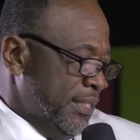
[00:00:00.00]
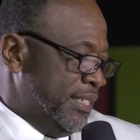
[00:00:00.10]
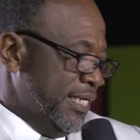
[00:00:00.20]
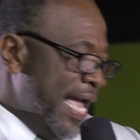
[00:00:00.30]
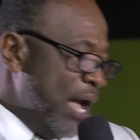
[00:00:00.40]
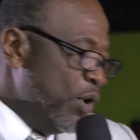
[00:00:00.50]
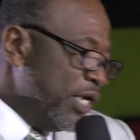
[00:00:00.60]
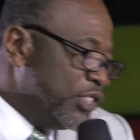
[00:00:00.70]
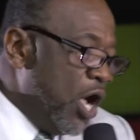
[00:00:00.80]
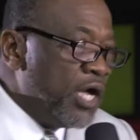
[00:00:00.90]
Today I
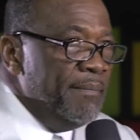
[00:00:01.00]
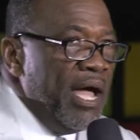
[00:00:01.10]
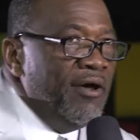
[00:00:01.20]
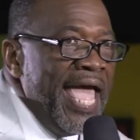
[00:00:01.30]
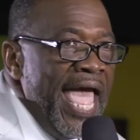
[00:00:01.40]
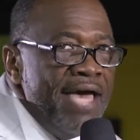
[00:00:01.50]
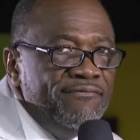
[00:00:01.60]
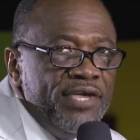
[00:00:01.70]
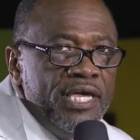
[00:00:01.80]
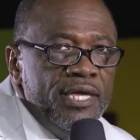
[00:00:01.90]
want to talk about
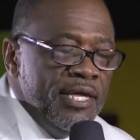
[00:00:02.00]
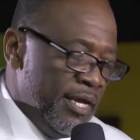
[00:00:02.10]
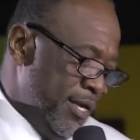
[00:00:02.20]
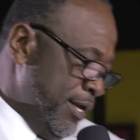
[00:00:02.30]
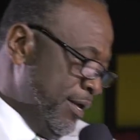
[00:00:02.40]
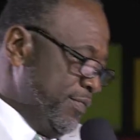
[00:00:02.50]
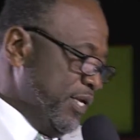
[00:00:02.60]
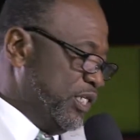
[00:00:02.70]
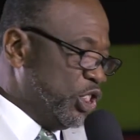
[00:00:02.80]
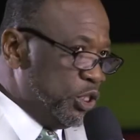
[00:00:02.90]
having
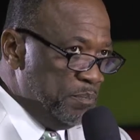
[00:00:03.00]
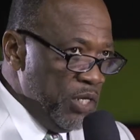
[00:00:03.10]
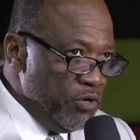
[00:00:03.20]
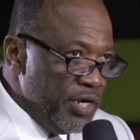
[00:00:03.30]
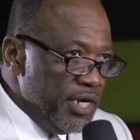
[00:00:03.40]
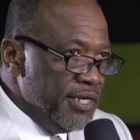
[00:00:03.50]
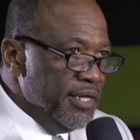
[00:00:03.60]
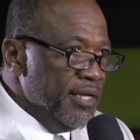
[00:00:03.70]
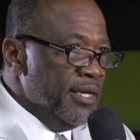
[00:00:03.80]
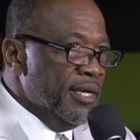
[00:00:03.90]
the
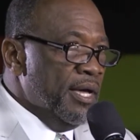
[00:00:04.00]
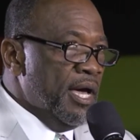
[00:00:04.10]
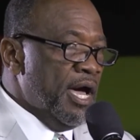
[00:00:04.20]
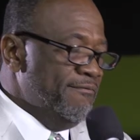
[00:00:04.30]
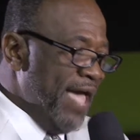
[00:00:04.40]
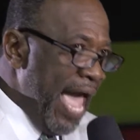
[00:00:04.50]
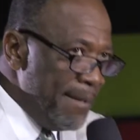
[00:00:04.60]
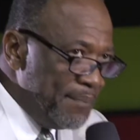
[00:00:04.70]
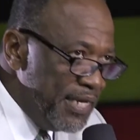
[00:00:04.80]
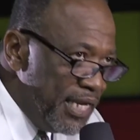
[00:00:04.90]
spirit of
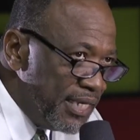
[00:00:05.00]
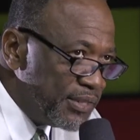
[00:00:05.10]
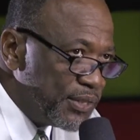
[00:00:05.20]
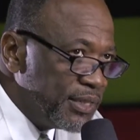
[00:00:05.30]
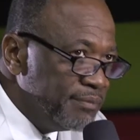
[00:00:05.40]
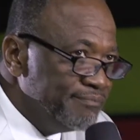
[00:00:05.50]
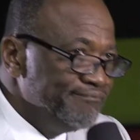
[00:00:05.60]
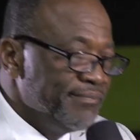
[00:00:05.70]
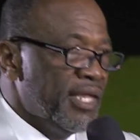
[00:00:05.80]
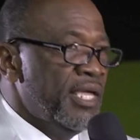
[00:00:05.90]
happiness.
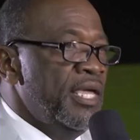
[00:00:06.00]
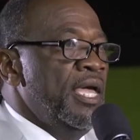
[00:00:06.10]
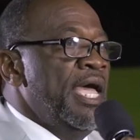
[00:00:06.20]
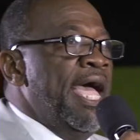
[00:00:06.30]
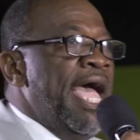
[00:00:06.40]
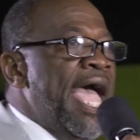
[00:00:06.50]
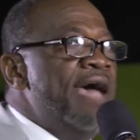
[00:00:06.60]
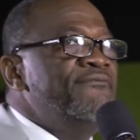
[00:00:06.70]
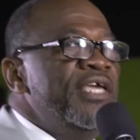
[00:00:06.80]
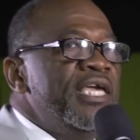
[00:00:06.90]

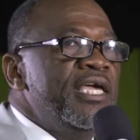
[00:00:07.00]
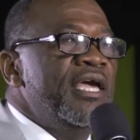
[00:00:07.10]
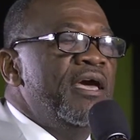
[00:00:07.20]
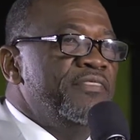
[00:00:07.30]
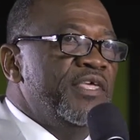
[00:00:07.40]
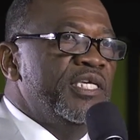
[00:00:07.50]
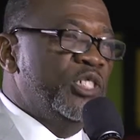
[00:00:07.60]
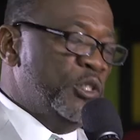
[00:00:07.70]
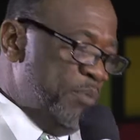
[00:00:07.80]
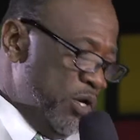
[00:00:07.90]
Having the
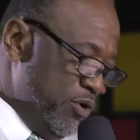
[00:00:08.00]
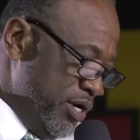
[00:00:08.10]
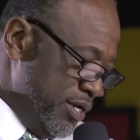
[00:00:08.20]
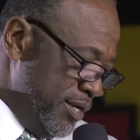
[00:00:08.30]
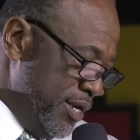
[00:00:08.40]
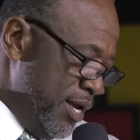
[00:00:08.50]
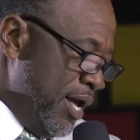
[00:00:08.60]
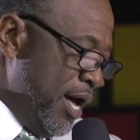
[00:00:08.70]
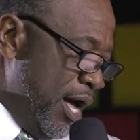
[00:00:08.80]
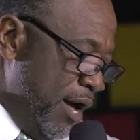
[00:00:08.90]
spirit
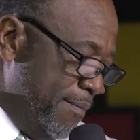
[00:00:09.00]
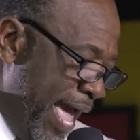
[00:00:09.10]
of